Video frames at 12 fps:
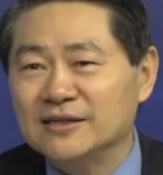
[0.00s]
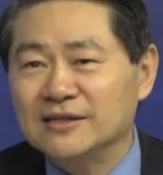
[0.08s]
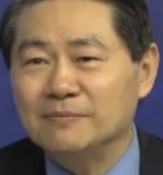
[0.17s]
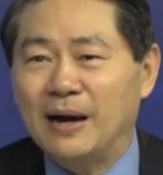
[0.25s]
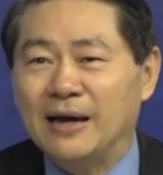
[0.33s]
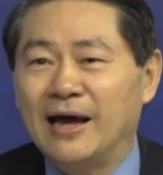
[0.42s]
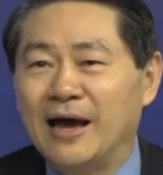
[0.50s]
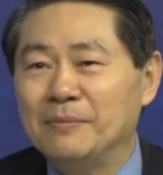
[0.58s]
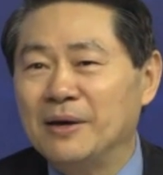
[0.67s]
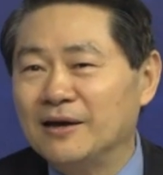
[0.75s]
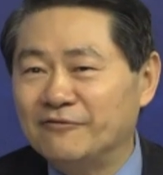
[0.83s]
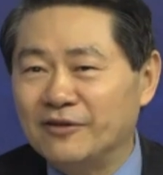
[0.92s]
the
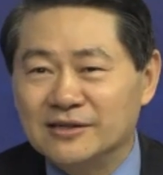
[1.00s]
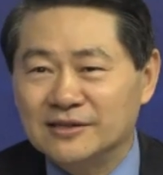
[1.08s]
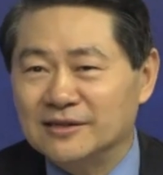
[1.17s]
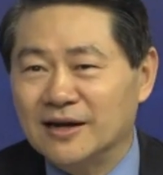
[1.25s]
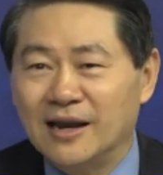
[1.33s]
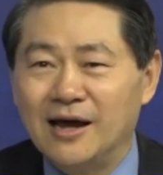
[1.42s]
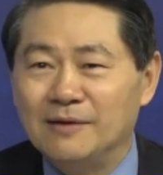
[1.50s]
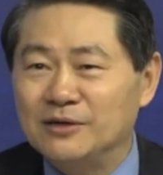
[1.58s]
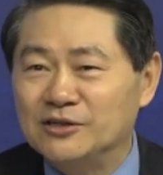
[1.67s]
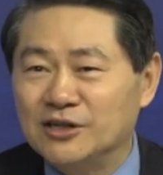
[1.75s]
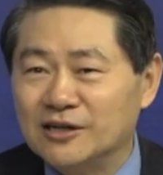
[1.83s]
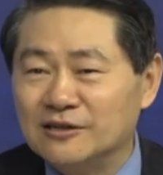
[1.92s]
pandemic, facing the
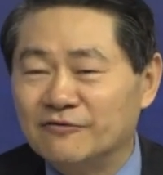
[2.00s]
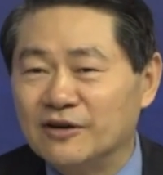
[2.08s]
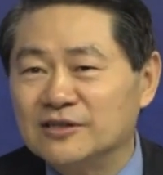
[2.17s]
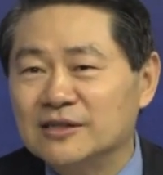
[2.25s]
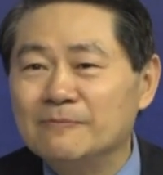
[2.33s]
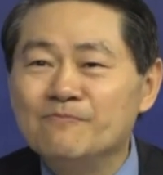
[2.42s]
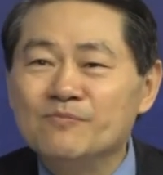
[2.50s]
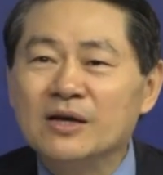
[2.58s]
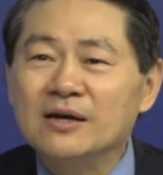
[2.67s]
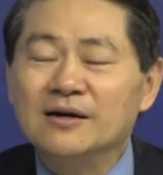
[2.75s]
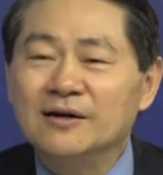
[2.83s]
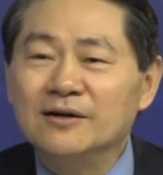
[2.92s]
climate change, facing
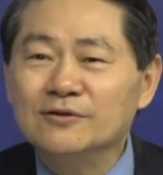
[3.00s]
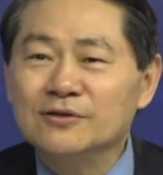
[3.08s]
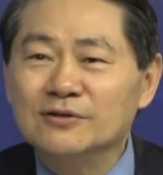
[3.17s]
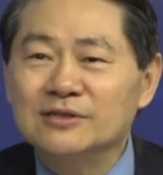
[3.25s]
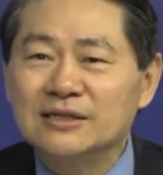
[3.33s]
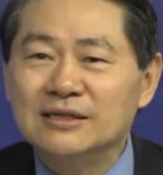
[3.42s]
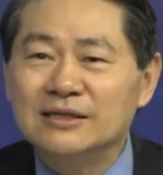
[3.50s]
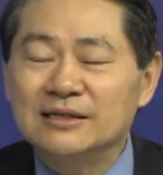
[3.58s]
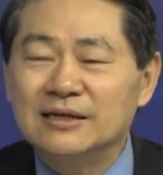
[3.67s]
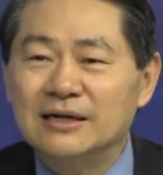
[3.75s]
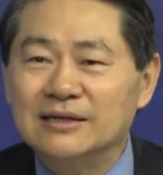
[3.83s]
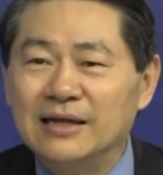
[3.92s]
all those
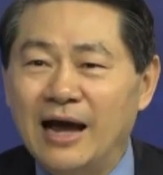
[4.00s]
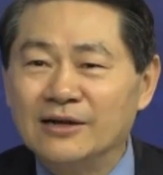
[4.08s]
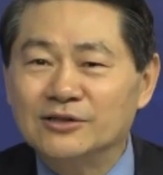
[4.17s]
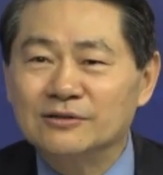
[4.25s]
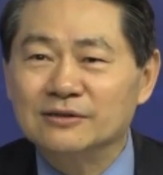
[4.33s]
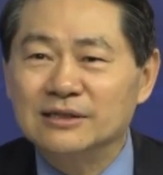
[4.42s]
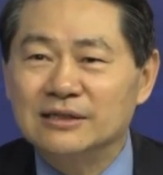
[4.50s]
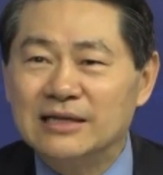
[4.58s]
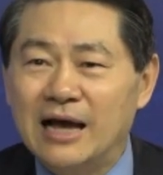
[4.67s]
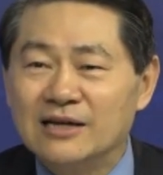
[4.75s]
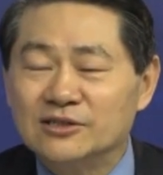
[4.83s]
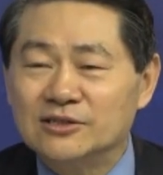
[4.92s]
natural
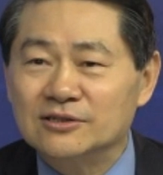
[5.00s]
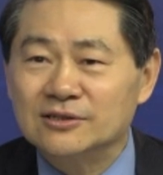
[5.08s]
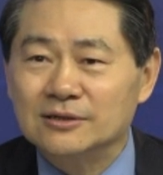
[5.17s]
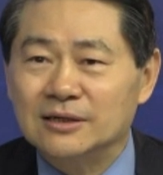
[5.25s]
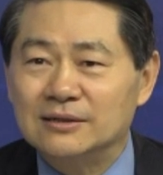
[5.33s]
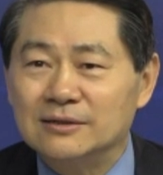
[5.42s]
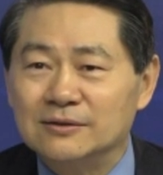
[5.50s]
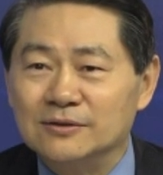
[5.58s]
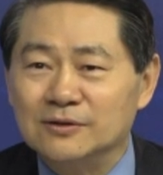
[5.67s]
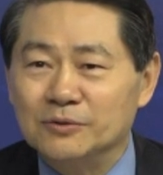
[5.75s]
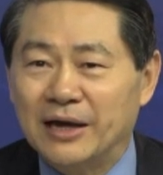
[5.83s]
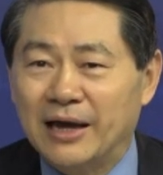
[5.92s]
disasters.
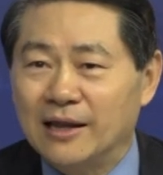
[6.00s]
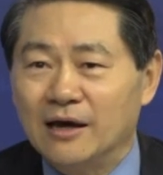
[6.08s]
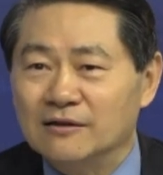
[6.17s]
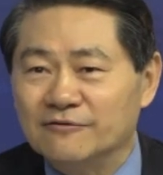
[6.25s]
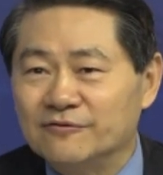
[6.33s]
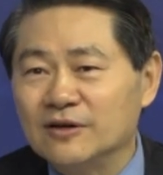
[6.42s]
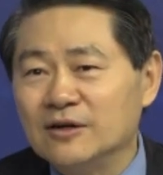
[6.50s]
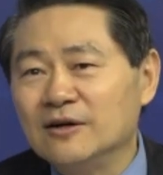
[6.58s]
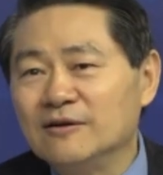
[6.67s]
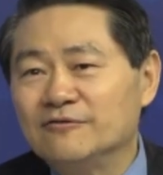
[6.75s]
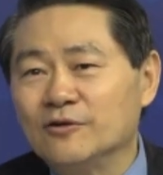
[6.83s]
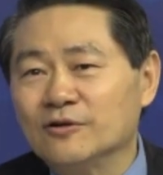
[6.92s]
We cannot
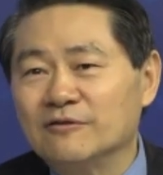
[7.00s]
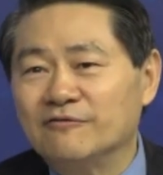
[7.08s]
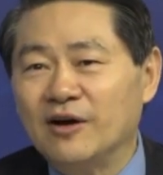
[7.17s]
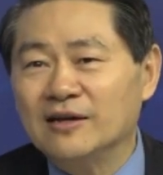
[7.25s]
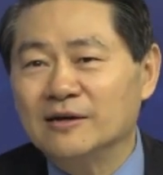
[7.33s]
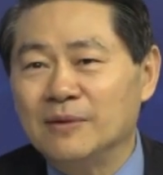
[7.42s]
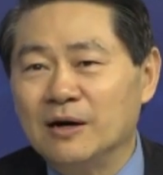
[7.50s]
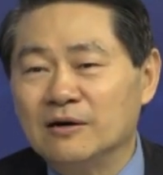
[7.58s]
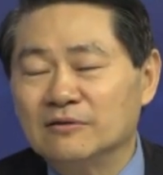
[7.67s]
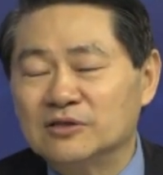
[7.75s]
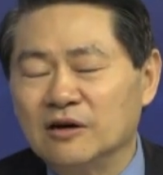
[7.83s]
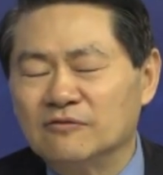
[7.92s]
afford to fight among
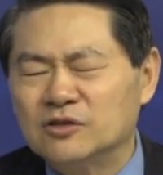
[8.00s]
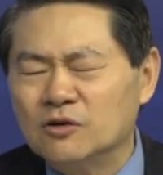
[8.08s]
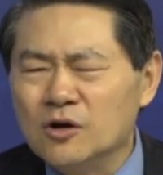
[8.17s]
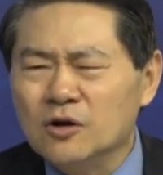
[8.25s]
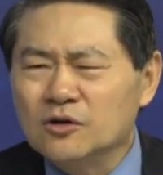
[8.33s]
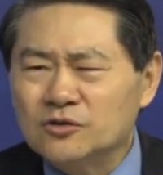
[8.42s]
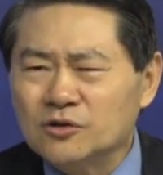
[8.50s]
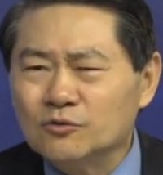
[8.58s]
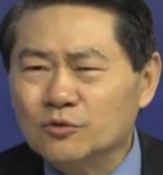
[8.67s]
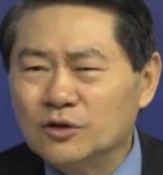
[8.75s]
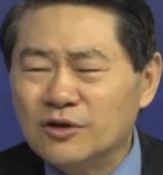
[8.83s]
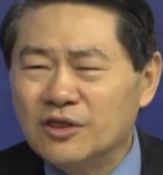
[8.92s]
ourselves. So
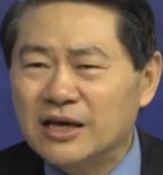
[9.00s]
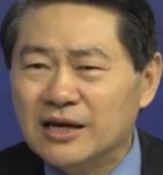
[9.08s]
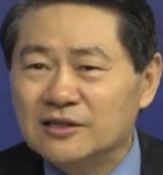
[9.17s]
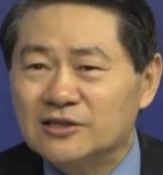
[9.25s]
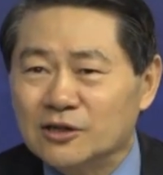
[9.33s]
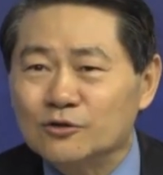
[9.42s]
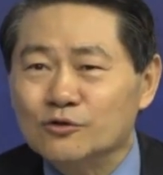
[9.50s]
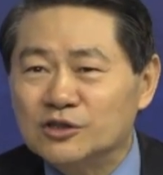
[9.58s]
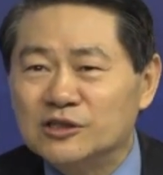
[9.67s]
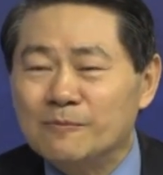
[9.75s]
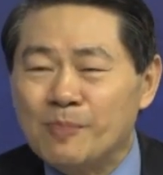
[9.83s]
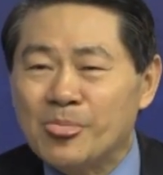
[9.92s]
what do you think of the
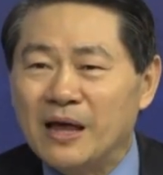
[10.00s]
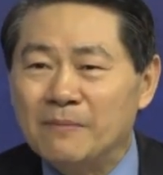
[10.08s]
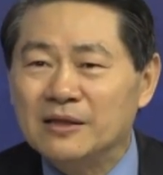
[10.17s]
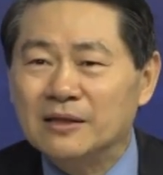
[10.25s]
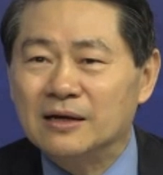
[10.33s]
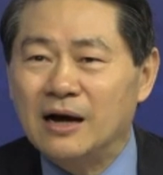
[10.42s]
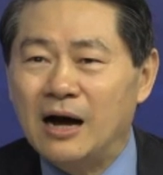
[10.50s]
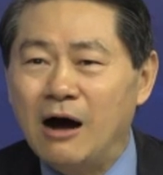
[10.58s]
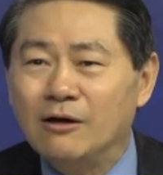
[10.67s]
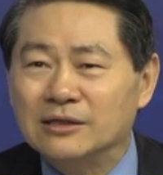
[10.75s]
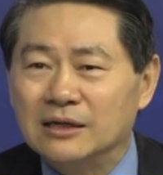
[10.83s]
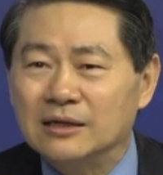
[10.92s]
solution? I mean,
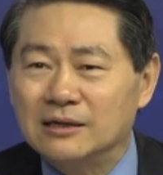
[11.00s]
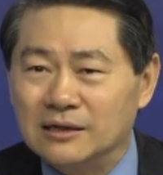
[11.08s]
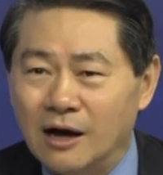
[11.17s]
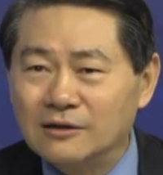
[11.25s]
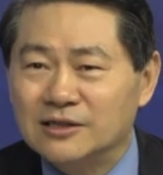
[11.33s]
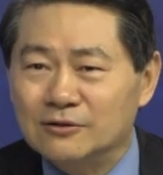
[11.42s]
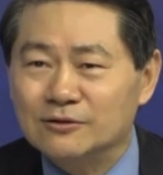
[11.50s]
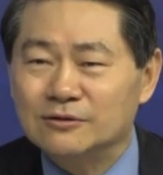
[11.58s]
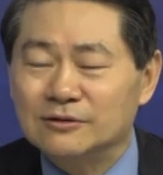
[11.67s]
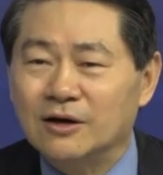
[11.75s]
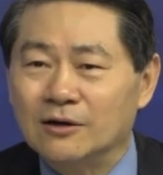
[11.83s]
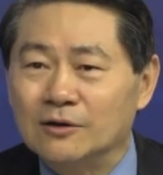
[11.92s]
how not go to
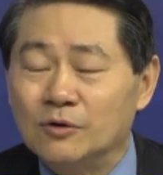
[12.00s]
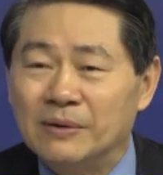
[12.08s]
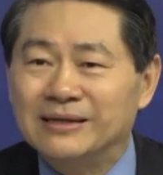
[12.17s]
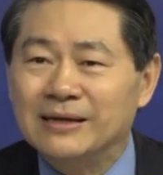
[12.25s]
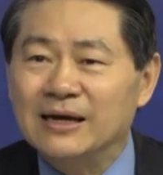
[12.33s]
the hot war? But